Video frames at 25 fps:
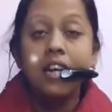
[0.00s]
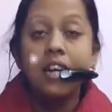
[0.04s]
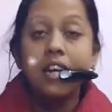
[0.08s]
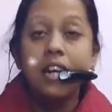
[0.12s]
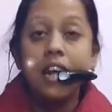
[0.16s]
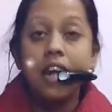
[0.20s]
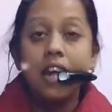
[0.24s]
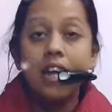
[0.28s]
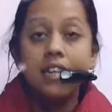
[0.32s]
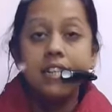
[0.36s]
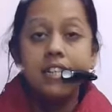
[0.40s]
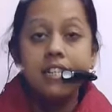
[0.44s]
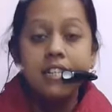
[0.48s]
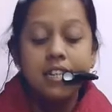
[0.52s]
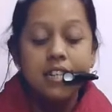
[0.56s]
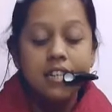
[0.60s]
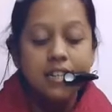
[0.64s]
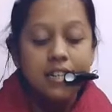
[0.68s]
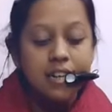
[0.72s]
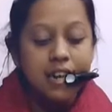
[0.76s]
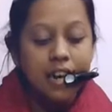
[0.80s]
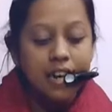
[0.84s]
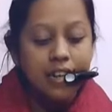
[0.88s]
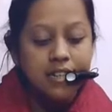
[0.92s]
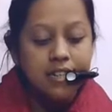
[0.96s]
In
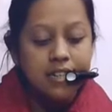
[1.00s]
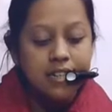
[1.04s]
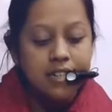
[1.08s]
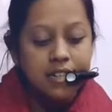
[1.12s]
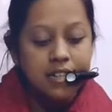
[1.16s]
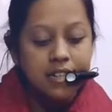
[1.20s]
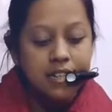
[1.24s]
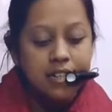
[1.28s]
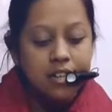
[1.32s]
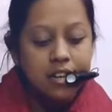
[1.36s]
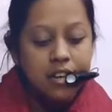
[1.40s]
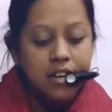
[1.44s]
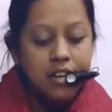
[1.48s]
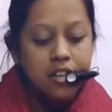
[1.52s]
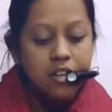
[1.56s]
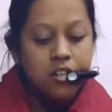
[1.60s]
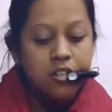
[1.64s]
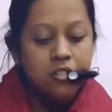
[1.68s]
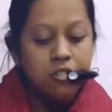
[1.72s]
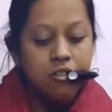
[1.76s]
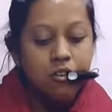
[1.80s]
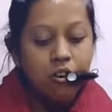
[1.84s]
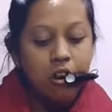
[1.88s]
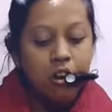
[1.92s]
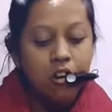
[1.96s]
1890,
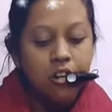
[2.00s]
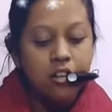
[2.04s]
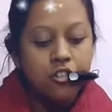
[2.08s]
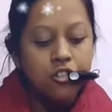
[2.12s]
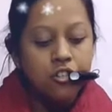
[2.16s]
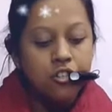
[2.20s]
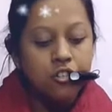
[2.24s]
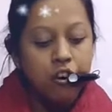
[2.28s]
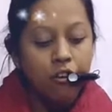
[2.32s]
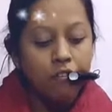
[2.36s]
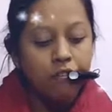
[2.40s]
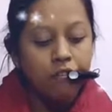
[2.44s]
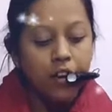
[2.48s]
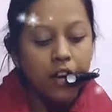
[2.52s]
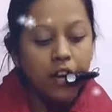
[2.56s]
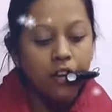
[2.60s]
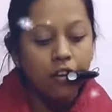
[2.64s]
his knowledge of